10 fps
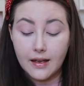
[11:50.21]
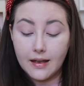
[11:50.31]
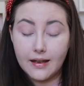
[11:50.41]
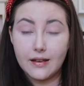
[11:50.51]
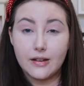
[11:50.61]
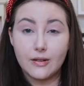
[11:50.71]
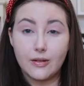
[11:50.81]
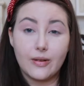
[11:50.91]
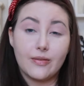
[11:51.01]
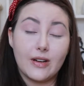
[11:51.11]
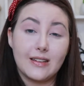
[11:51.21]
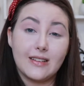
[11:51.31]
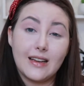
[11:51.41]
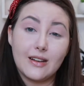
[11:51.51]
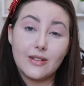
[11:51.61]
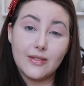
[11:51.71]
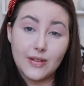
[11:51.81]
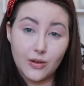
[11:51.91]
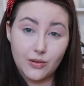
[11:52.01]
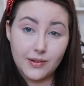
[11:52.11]
And quite frankly, I don't
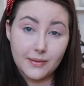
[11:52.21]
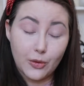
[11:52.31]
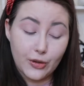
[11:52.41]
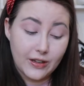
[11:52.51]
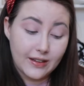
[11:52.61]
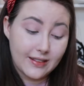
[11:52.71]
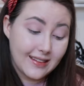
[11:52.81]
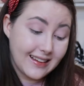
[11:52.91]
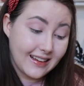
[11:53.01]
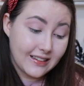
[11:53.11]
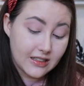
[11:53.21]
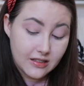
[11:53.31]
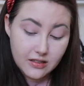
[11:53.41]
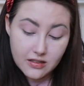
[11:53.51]
even know if I'm going to get that.